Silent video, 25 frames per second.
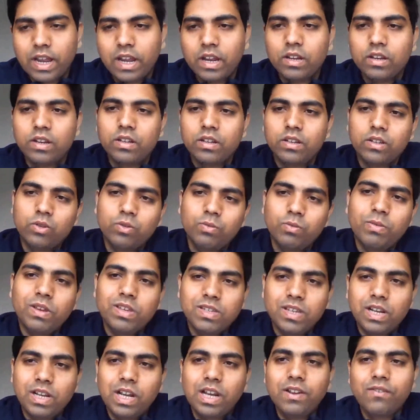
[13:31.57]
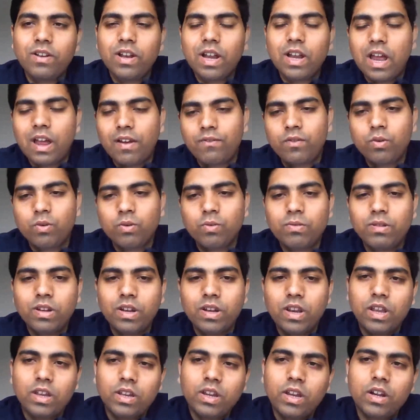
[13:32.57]
Like, you basically will have to
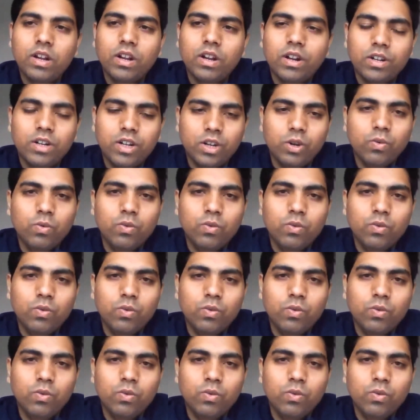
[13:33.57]
be taking